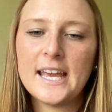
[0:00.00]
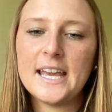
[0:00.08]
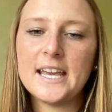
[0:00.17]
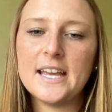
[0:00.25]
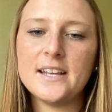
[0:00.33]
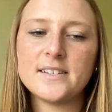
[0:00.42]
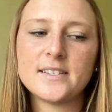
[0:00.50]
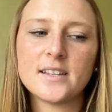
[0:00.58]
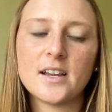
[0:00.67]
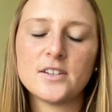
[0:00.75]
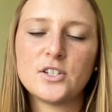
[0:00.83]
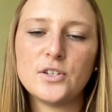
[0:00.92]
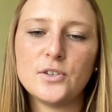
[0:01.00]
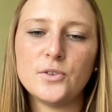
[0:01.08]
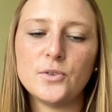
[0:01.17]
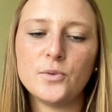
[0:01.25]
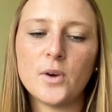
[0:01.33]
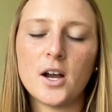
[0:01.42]
is
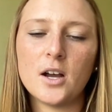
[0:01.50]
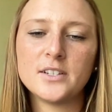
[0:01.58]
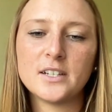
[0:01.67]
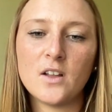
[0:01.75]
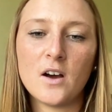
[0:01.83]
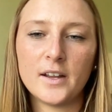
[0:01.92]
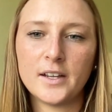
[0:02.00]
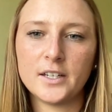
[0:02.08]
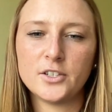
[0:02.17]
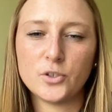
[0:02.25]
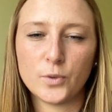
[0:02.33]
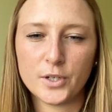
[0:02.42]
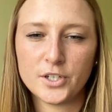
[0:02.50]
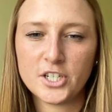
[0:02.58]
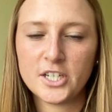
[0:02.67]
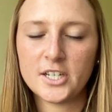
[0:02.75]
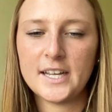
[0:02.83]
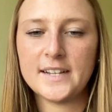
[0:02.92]
to Dahlonega,
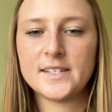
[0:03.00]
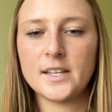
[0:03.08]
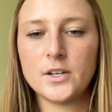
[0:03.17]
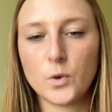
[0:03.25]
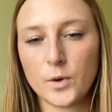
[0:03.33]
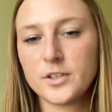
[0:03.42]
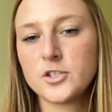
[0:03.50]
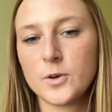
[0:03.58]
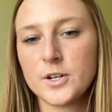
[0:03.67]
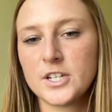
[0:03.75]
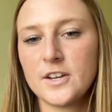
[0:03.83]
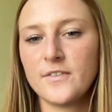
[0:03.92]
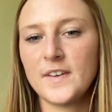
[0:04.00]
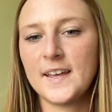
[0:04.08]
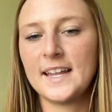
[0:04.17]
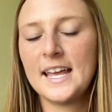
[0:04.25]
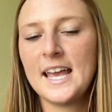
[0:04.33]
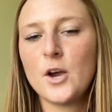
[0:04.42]
Georgia. It's the North Georgia event.